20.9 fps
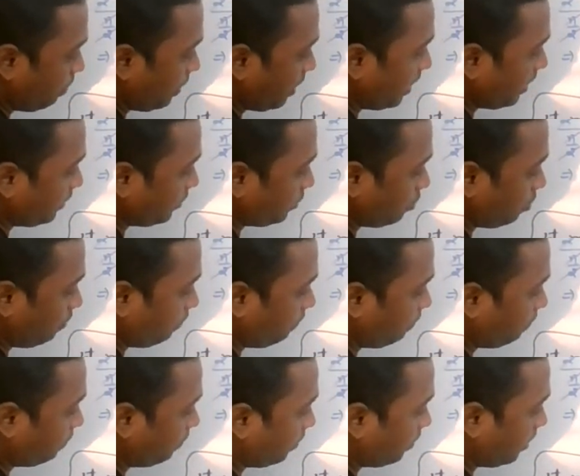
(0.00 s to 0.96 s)
place
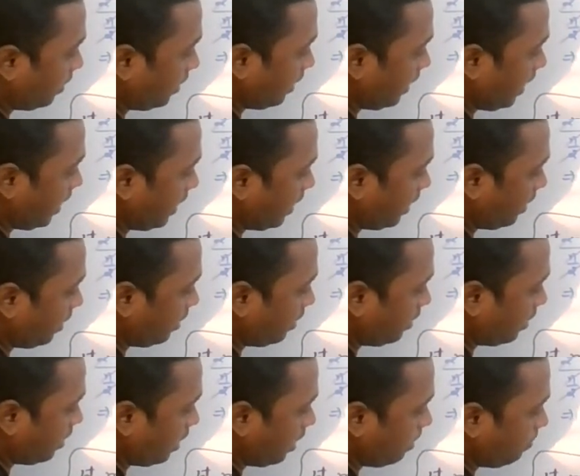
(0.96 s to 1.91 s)
of n,
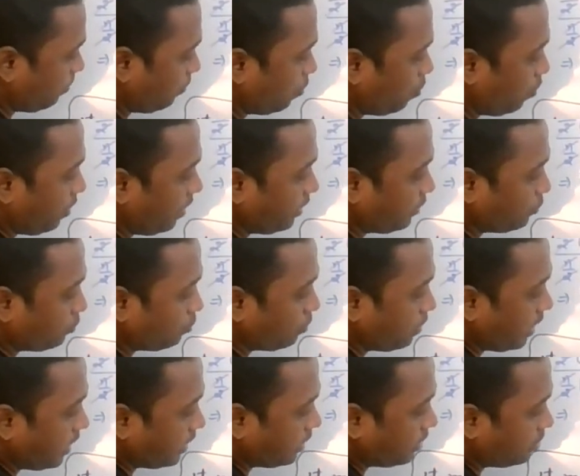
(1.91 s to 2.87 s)
I am going to
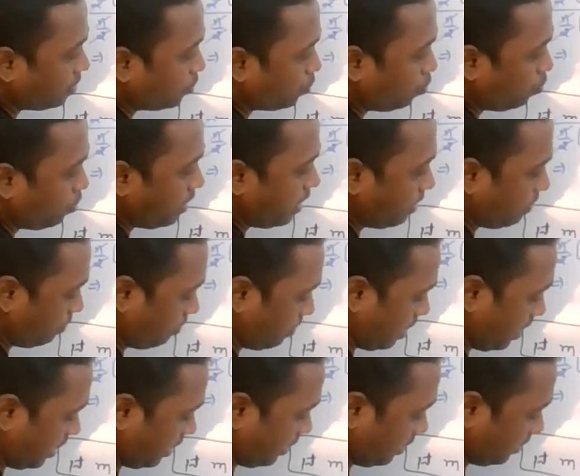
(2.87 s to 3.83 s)
write 2n
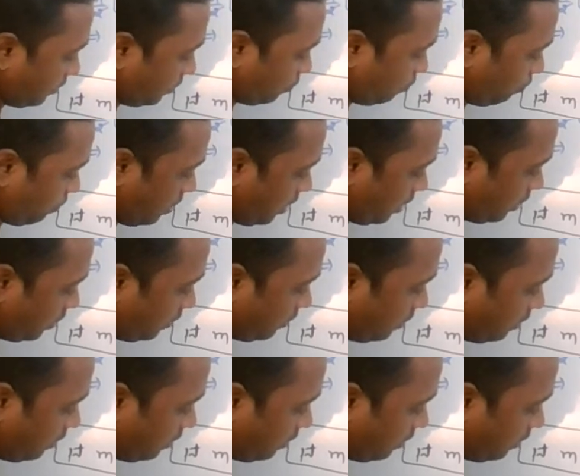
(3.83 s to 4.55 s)
minus 1.